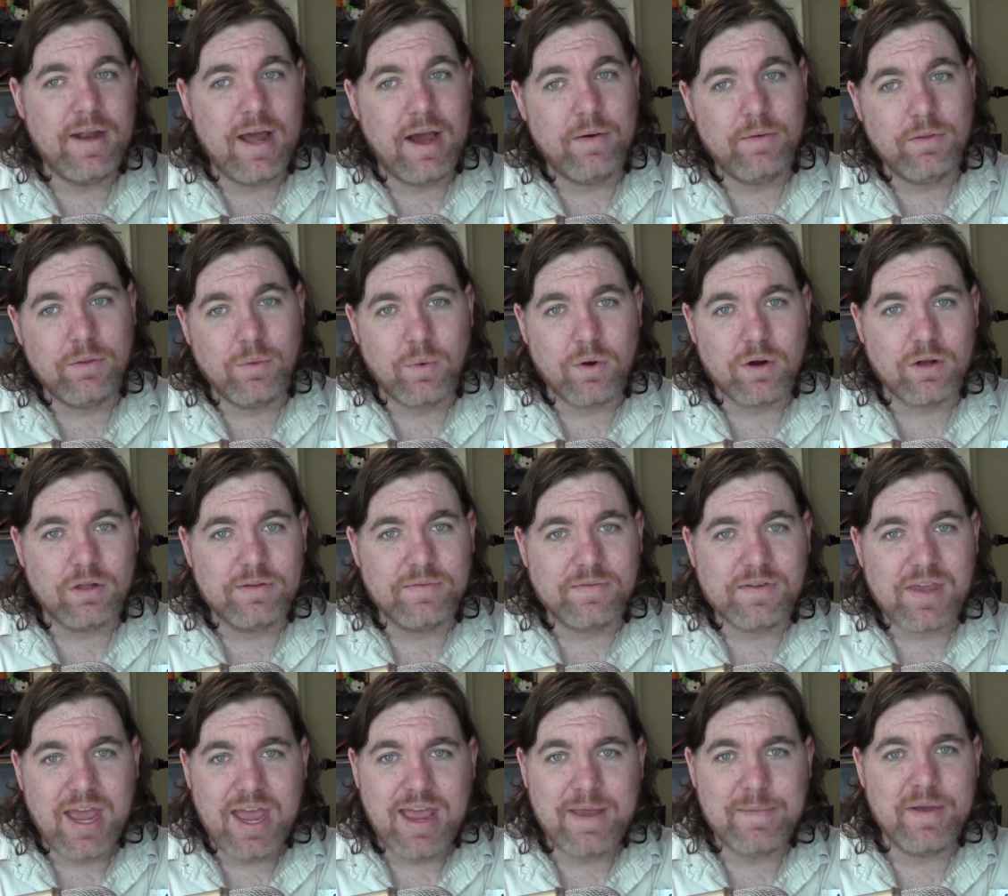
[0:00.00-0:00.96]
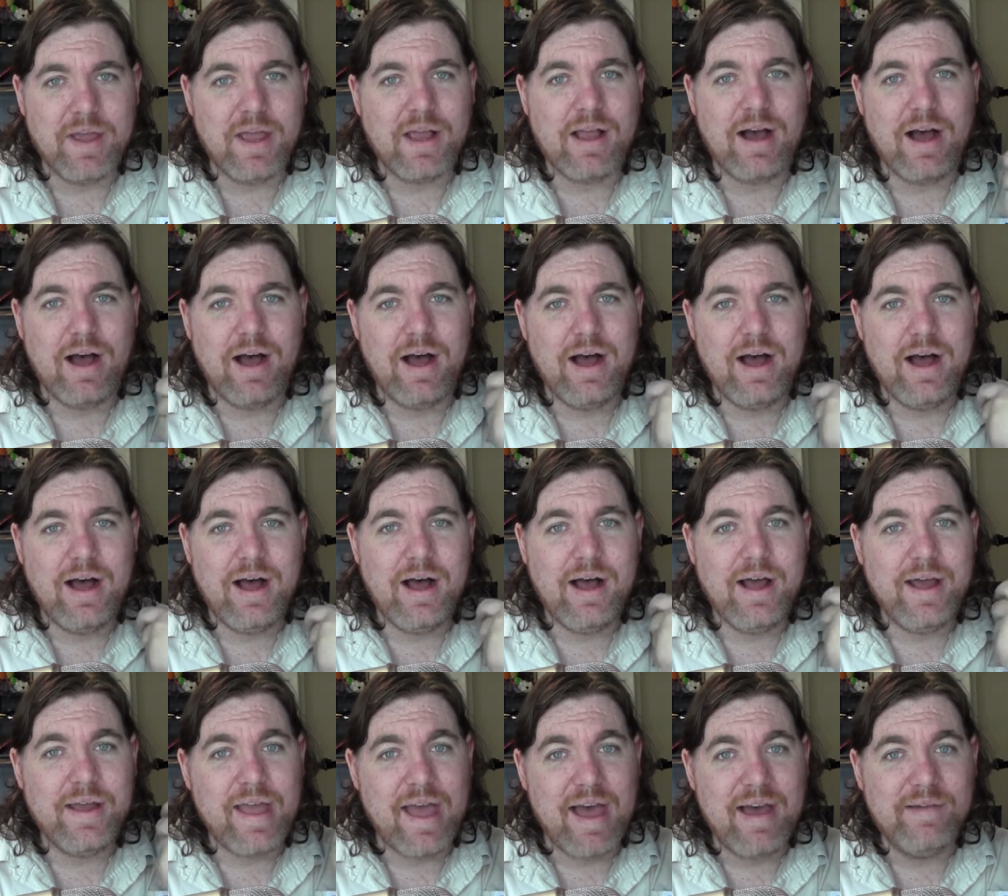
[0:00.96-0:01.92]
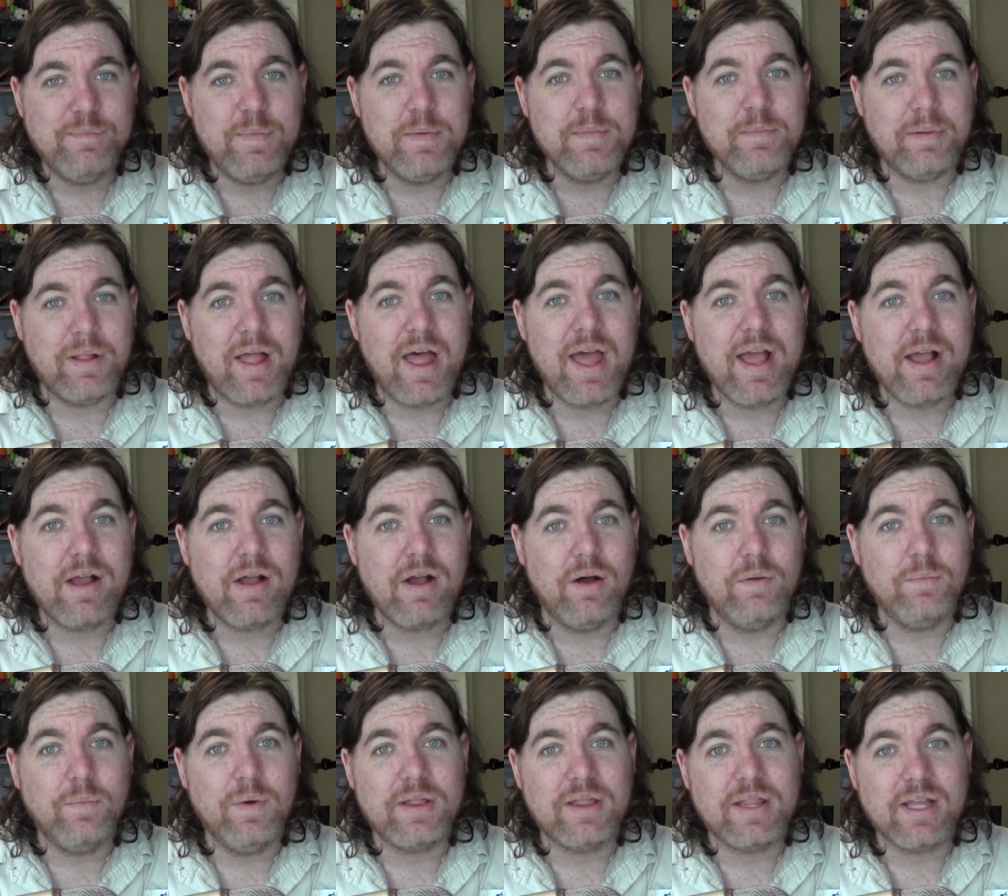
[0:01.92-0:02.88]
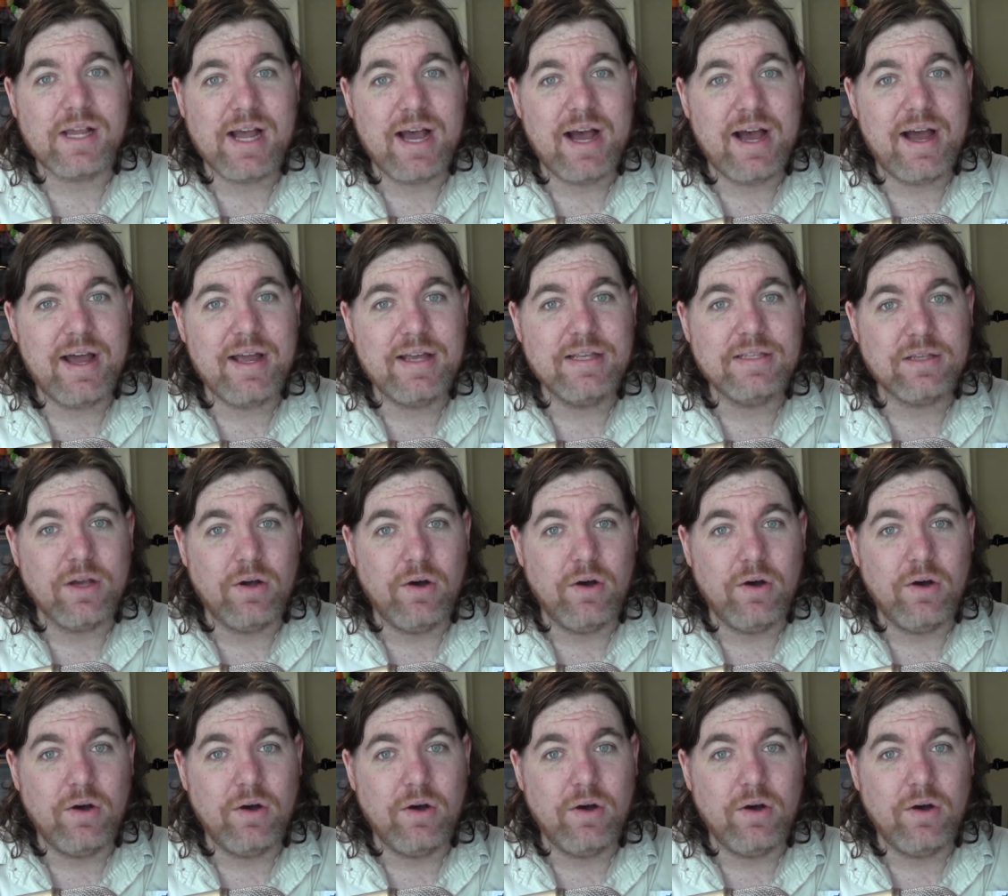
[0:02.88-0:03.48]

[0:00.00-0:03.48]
Now, in the world of gaming, I have been playing with the guys